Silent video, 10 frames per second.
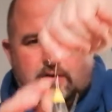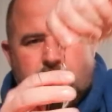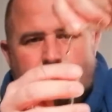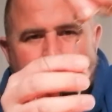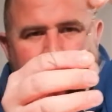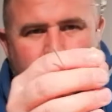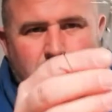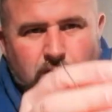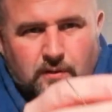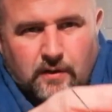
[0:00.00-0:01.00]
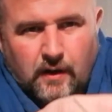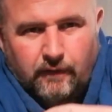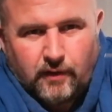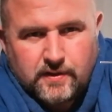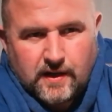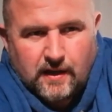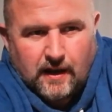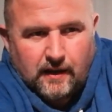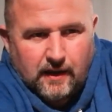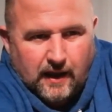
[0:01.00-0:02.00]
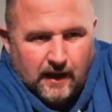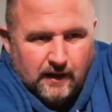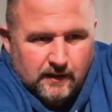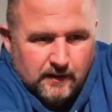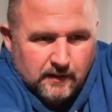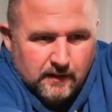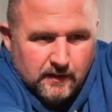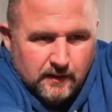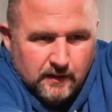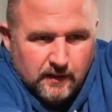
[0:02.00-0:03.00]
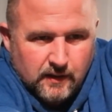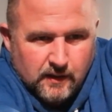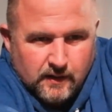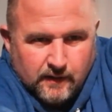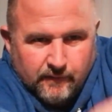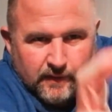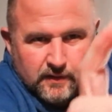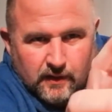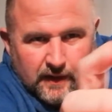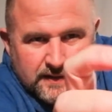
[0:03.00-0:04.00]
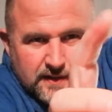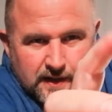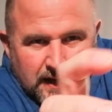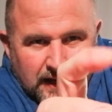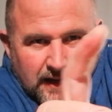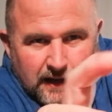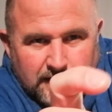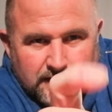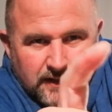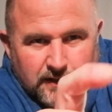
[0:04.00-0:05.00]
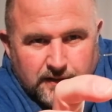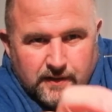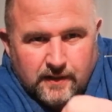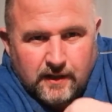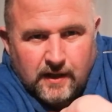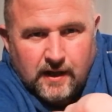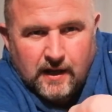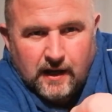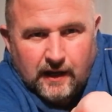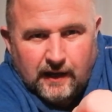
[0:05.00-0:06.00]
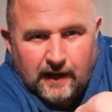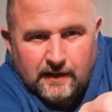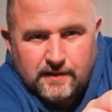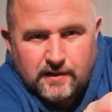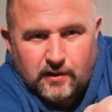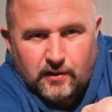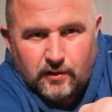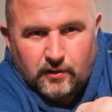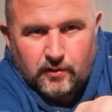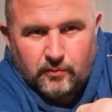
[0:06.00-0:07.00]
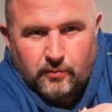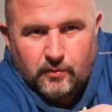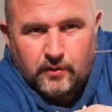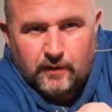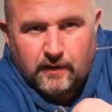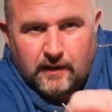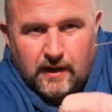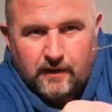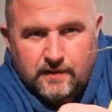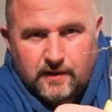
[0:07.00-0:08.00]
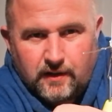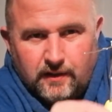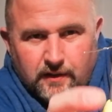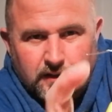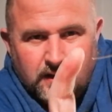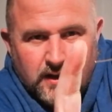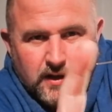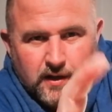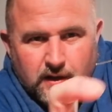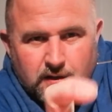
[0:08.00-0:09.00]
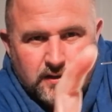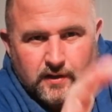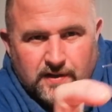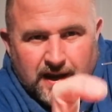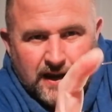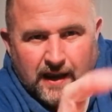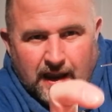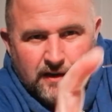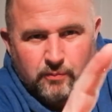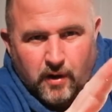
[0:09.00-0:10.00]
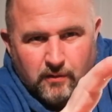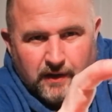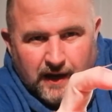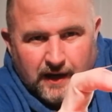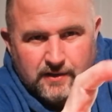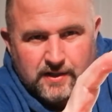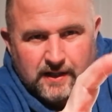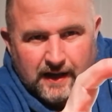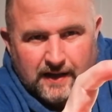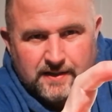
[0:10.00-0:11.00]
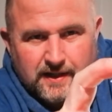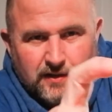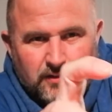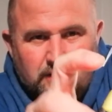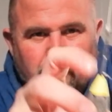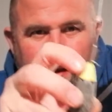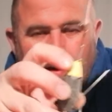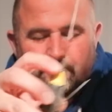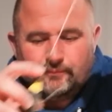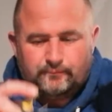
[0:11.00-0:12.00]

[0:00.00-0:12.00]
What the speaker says: So now, if you see that there, so that's the tag end that side, and that's the hook the other side. So the tag end won't catch the elastic on your bait.